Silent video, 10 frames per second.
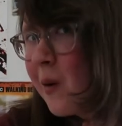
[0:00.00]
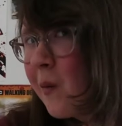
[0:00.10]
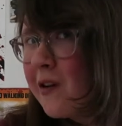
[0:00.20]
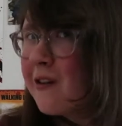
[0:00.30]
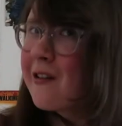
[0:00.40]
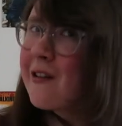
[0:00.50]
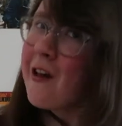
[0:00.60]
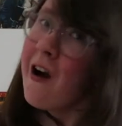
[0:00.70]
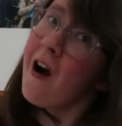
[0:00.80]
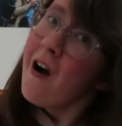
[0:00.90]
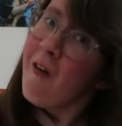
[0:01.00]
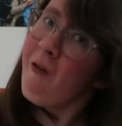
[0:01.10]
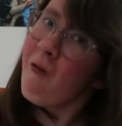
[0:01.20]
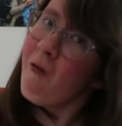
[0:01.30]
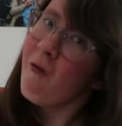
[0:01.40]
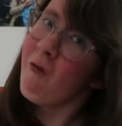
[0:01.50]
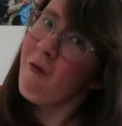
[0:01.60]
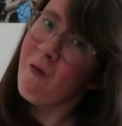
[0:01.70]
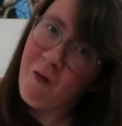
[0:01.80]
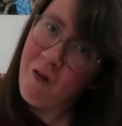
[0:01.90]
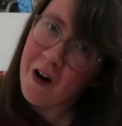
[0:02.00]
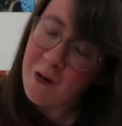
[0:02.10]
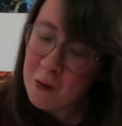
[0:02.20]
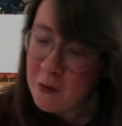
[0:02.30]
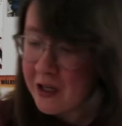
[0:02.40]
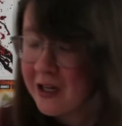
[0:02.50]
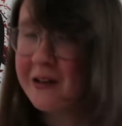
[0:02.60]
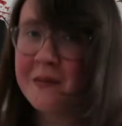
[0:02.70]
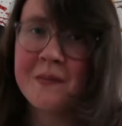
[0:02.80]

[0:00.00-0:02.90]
which is Bonnaroonie,